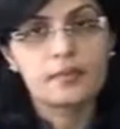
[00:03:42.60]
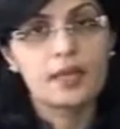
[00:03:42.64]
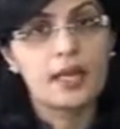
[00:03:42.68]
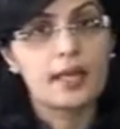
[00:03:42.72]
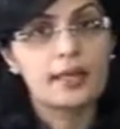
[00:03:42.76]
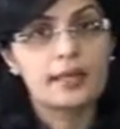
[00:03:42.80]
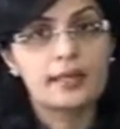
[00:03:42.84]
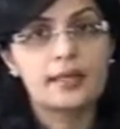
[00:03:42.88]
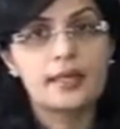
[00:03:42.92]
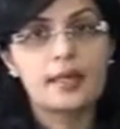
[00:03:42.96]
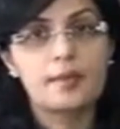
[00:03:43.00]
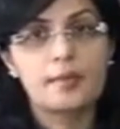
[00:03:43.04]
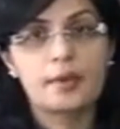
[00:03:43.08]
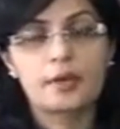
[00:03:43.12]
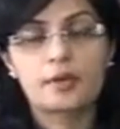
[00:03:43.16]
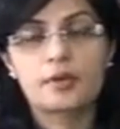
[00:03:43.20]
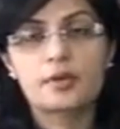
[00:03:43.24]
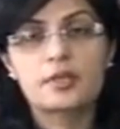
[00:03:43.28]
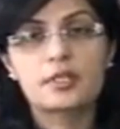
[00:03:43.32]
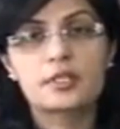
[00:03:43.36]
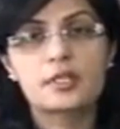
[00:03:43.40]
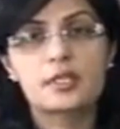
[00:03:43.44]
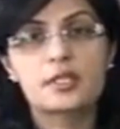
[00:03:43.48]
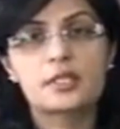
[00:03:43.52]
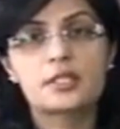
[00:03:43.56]
academic
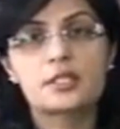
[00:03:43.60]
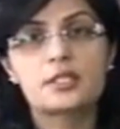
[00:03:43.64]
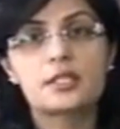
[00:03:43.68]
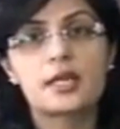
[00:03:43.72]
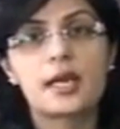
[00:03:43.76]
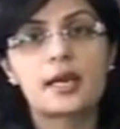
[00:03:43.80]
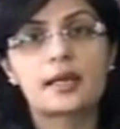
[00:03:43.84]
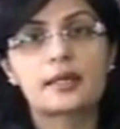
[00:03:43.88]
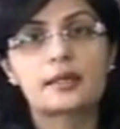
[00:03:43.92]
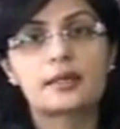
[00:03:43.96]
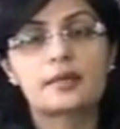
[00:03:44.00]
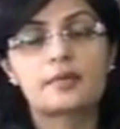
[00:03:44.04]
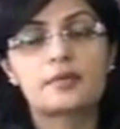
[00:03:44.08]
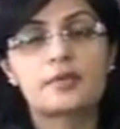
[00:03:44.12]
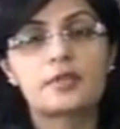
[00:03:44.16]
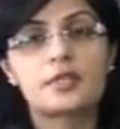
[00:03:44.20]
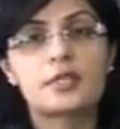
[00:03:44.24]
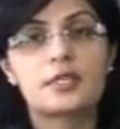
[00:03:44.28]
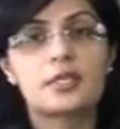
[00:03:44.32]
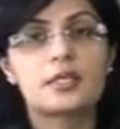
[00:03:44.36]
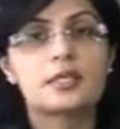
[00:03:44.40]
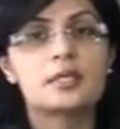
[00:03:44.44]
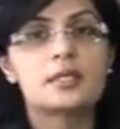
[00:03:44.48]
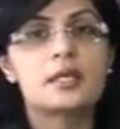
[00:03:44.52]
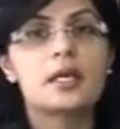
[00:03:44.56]
research
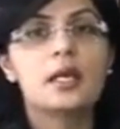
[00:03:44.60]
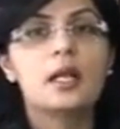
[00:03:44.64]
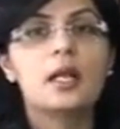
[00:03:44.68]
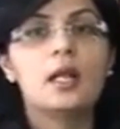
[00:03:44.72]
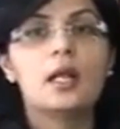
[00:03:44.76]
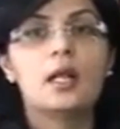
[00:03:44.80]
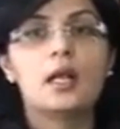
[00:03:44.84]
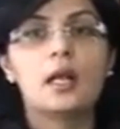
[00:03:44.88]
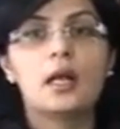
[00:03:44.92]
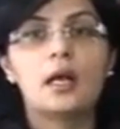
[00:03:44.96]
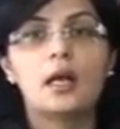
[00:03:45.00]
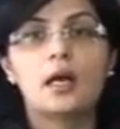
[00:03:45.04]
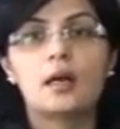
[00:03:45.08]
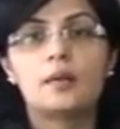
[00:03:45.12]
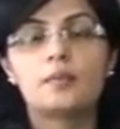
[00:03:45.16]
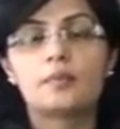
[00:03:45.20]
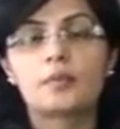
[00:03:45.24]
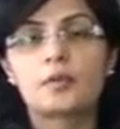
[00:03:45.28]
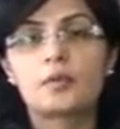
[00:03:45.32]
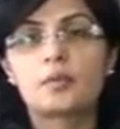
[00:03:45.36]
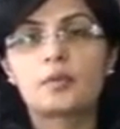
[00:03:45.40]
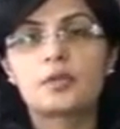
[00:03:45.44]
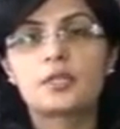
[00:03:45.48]
activities um,